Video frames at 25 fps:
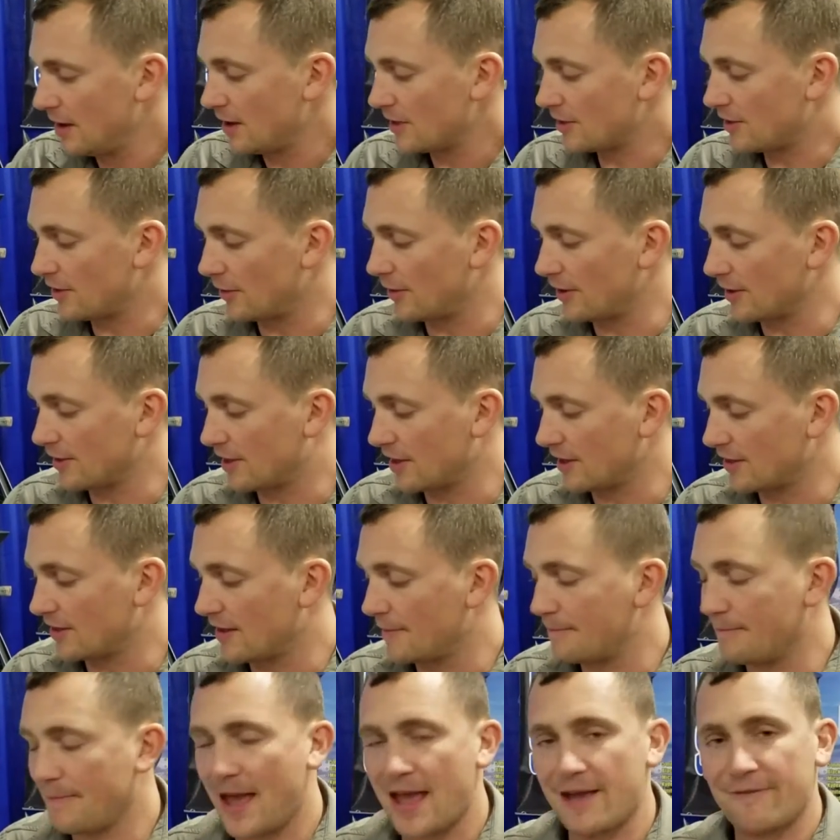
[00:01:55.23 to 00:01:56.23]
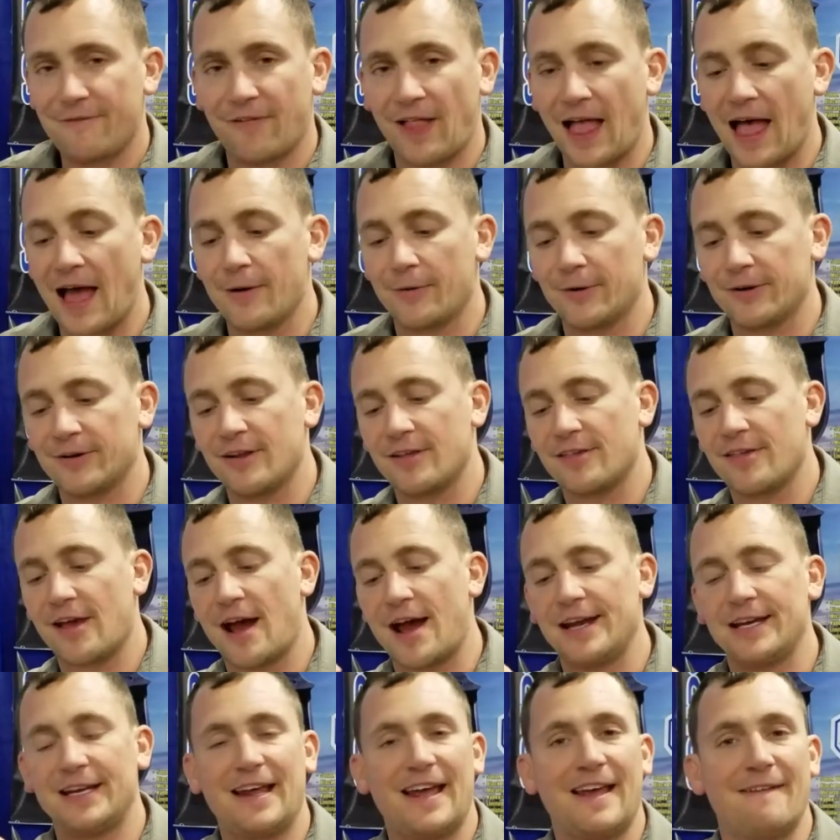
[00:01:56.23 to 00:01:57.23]
So this is the Mayflower
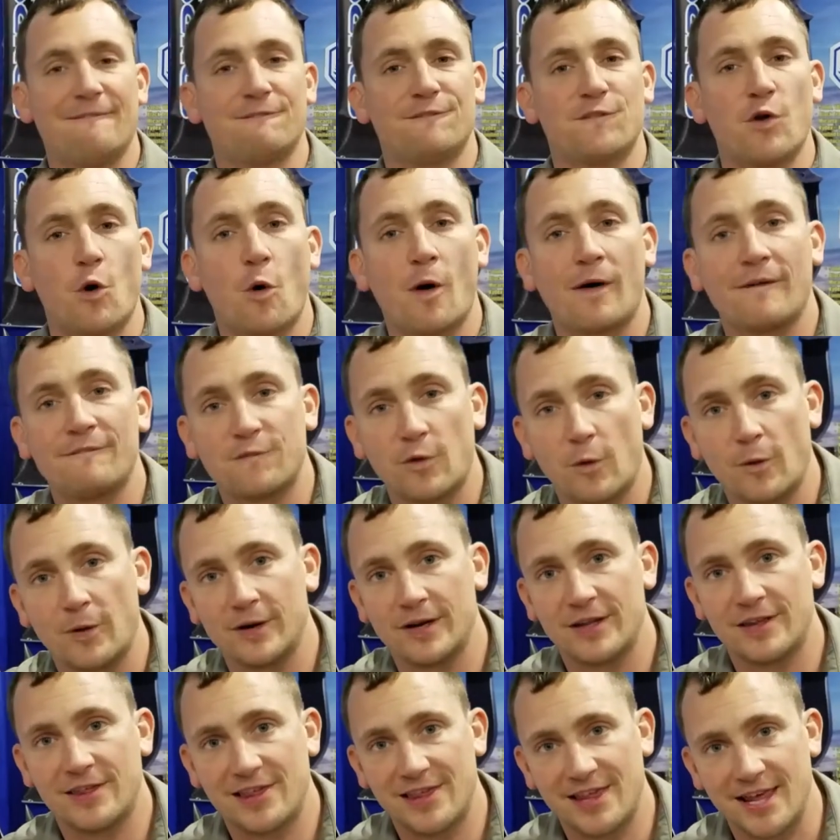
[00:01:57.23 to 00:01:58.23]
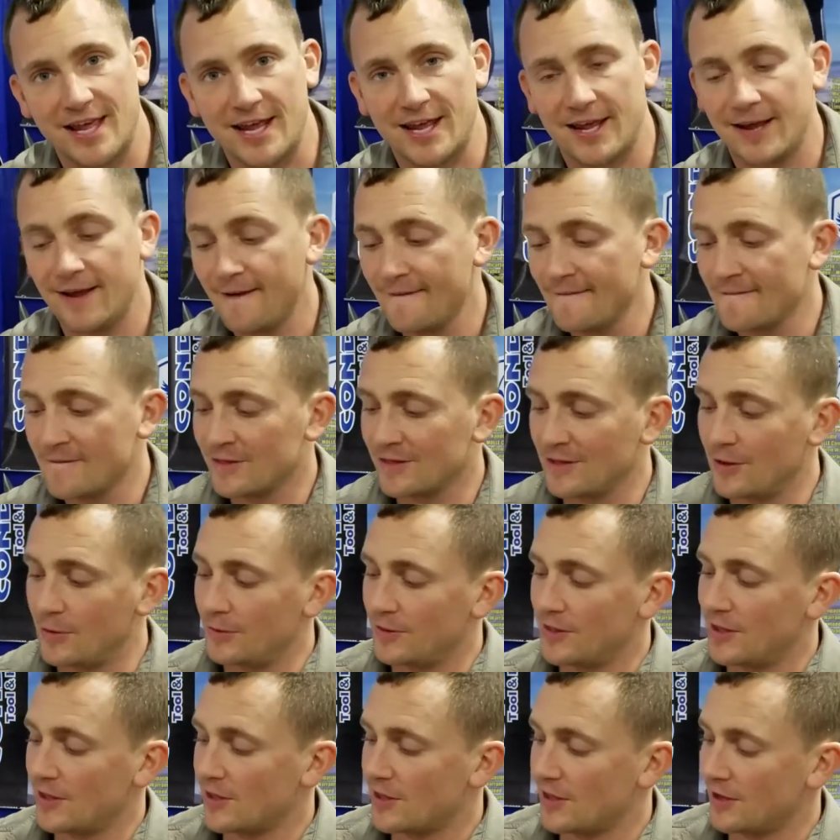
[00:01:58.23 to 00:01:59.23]
design in 440C,
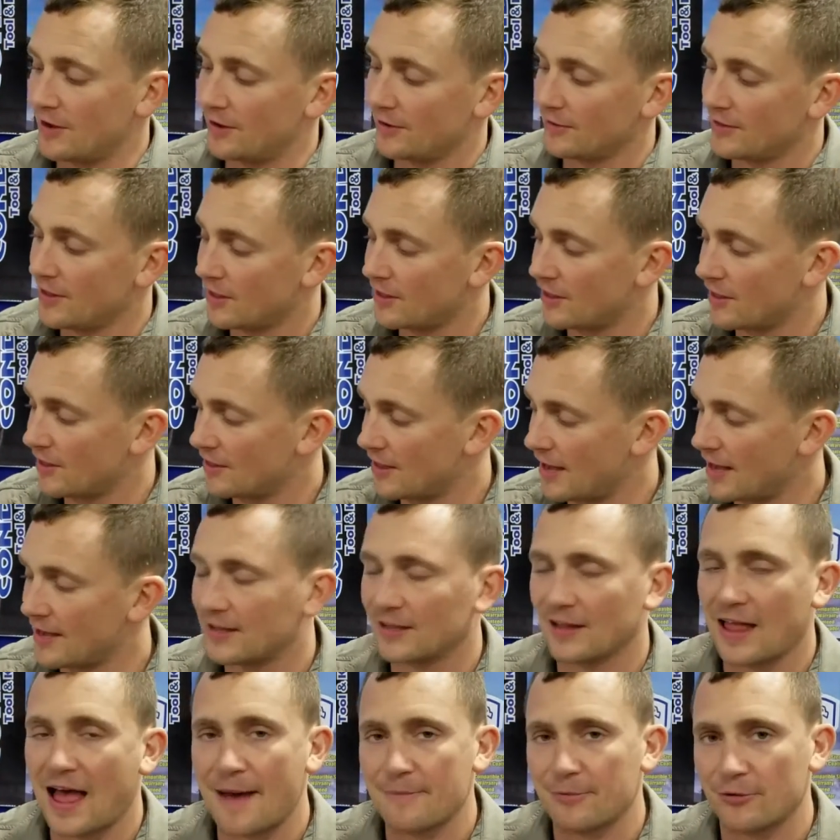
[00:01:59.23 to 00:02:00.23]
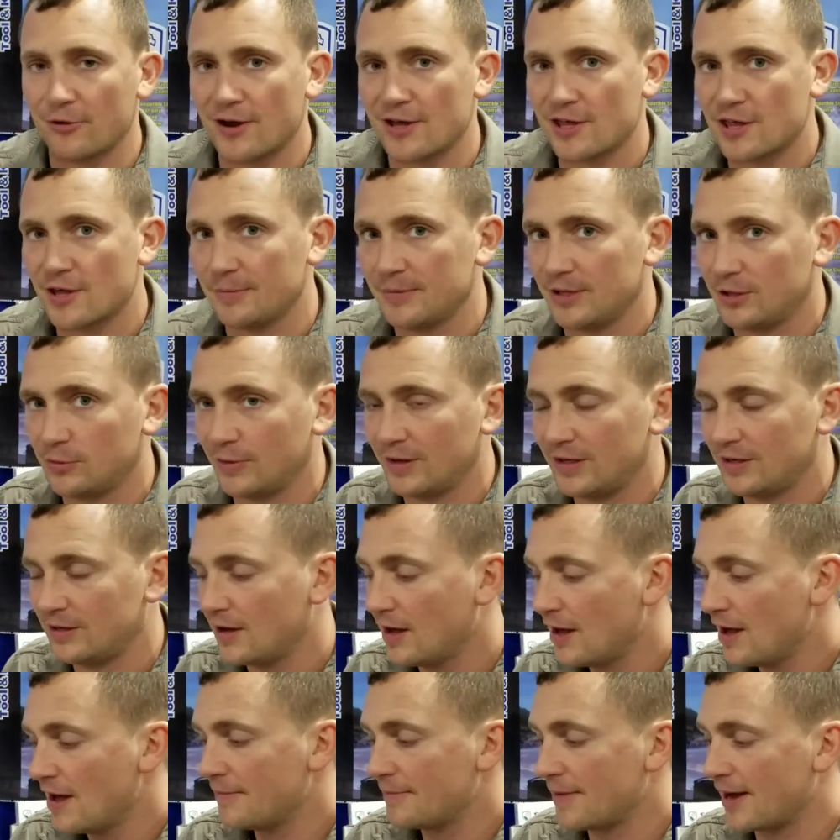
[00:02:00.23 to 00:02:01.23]
new this year. This is a collaboration between
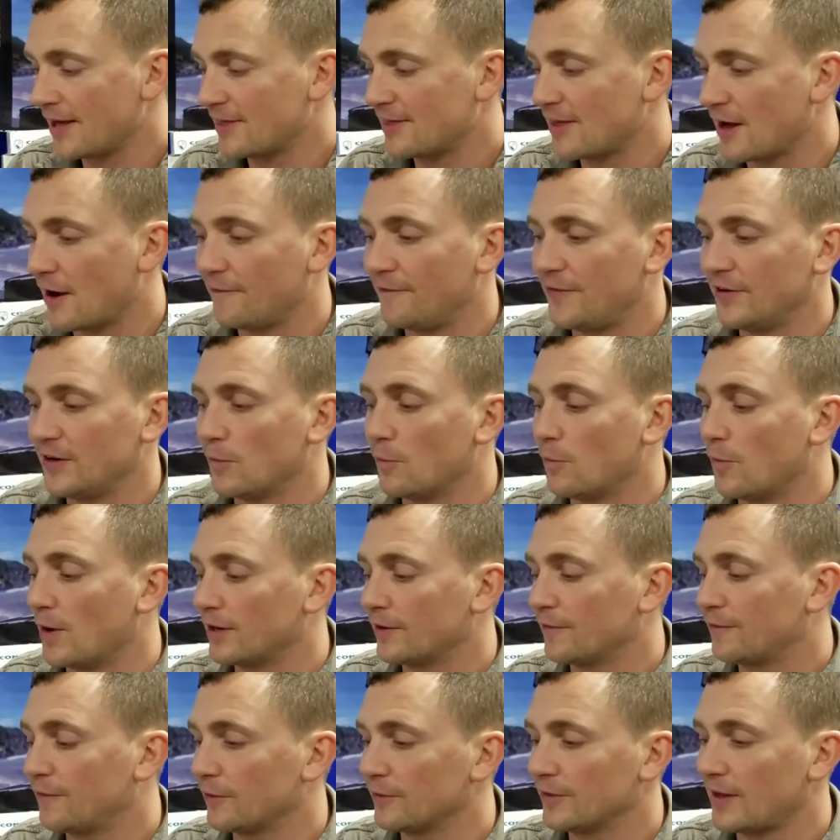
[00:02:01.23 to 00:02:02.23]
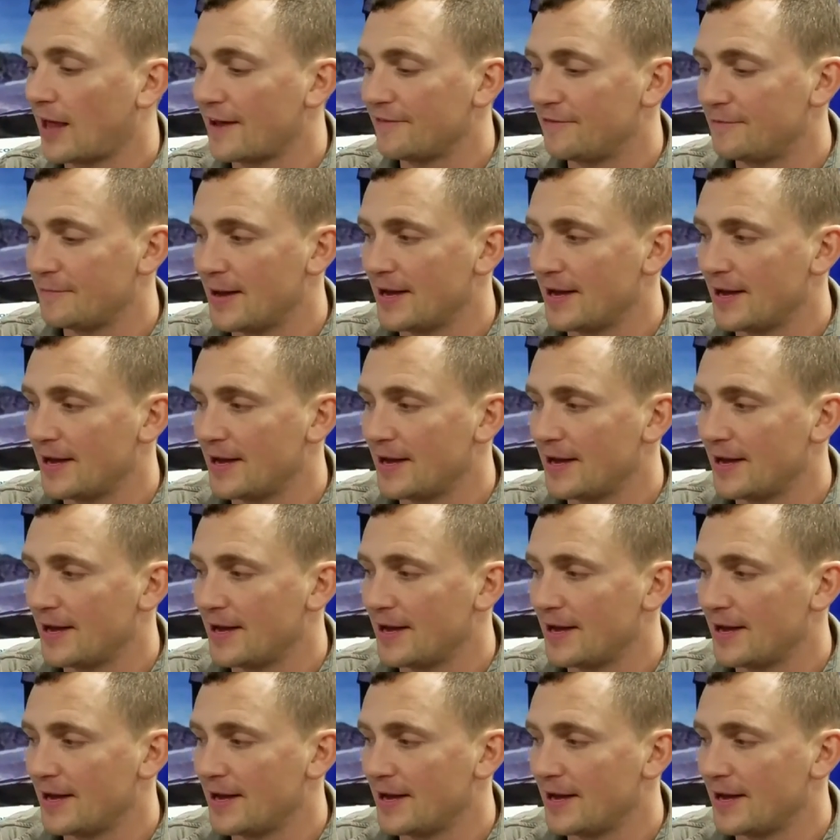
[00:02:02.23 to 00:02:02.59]
myself and a wonderful knife